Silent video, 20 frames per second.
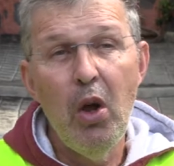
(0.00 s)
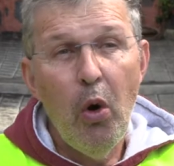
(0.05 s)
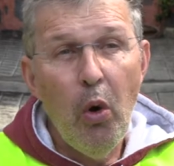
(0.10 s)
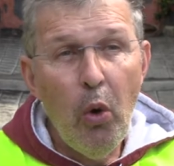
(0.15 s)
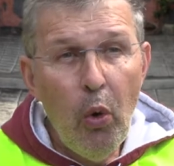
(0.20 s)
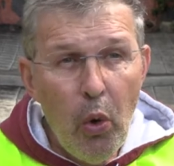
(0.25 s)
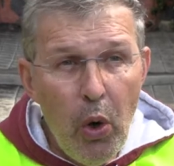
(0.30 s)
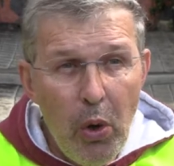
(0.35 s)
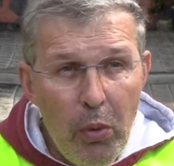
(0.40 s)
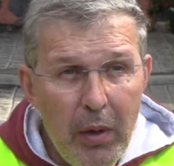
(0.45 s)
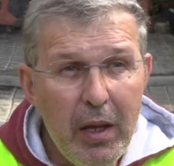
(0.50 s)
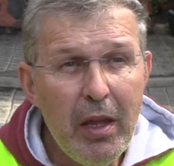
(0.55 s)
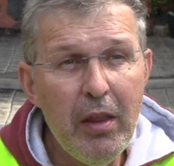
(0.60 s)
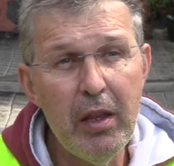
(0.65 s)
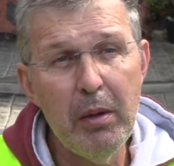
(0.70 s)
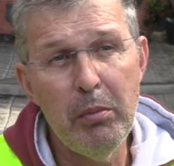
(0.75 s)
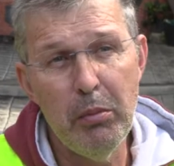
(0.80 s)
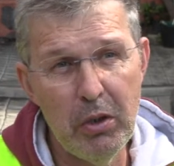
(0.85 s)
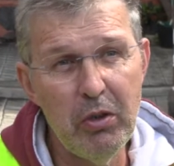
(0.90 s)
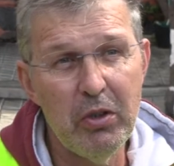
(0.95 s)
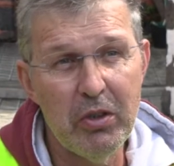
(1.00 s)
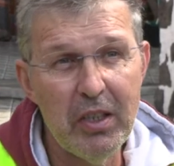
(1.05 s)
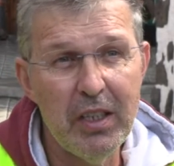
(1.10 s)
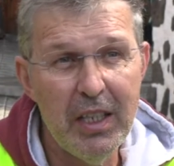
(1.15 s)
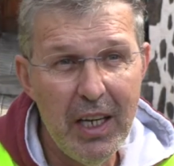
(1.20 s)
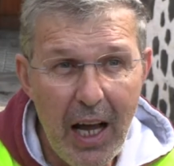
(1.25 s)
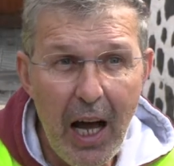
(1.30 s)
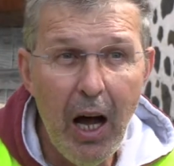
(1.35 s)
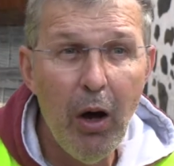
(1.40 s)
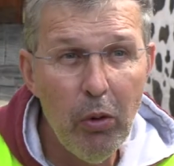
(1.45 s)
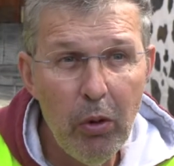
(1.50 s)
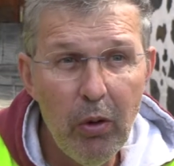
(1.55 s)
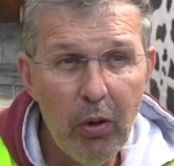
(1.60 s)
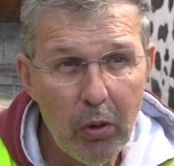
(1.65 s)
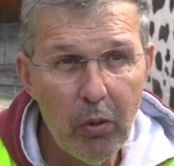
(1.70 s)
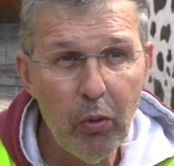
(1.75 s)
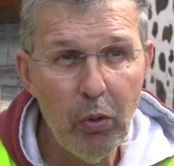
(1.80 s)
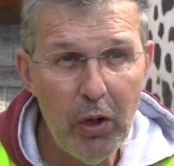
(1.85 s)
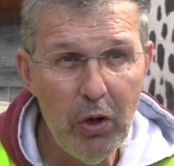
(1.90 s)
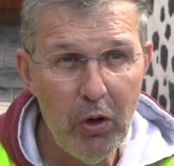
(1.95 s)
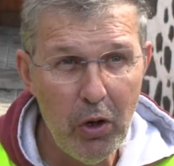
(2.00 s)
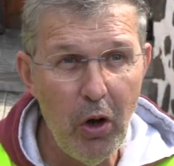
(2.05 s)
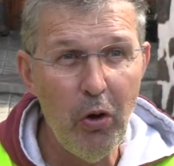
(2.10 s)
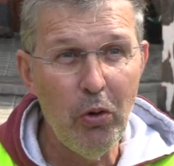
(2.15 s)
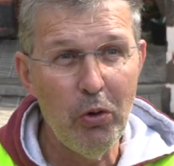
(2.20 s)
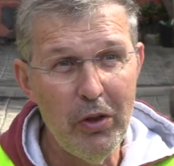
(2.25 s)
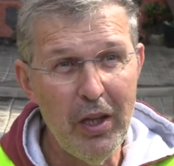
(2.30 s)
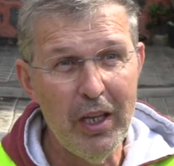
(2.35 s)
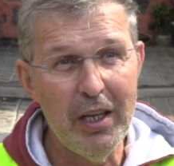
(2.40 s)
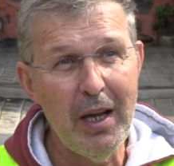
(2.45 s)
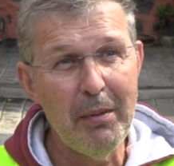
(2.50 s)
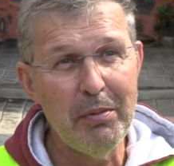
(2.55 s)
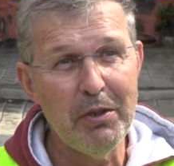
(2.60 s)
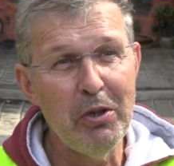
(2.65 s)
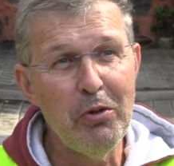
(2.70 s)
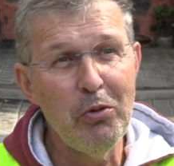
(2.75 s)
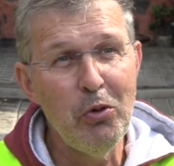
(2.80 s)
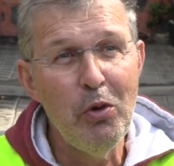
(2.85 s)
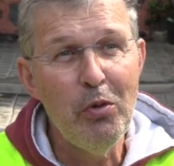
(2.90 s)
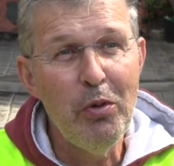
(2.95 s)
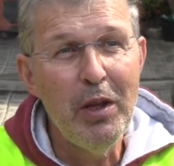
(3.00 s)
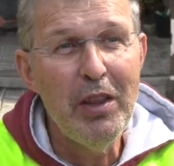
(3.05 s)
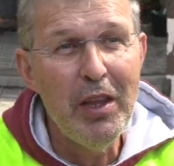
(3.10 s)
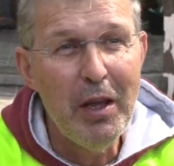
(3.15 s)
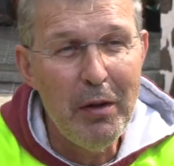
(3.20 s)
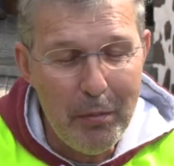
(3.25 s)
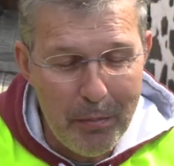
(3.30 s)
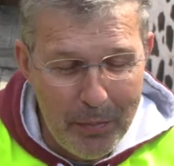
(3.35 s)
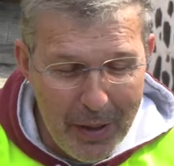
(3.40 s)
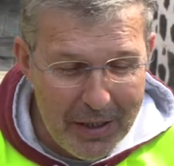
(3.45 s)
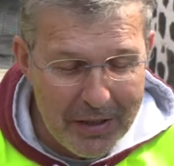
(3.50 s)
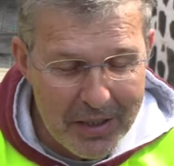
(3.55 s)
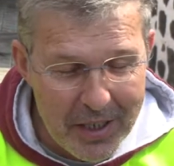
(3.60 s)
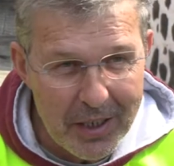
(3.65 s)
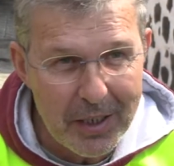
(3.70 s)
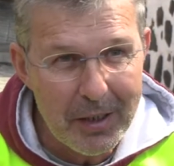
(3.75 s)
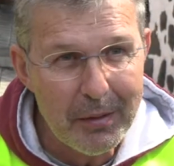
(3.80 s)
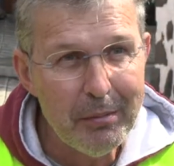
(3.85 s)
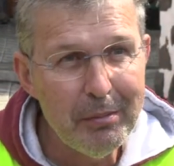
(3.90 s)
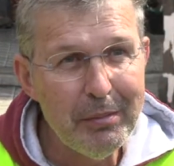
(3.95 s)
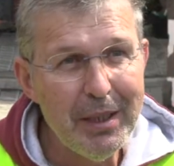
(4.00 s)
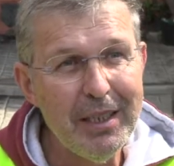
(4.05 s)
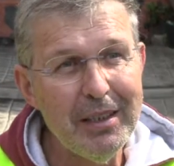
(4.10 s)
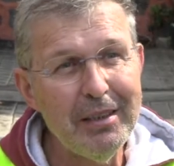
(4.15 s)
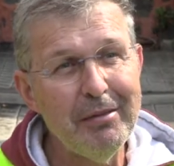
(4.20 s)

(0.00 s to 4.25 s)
Will be the most now we know that eruption yeah, will be the back, better. We have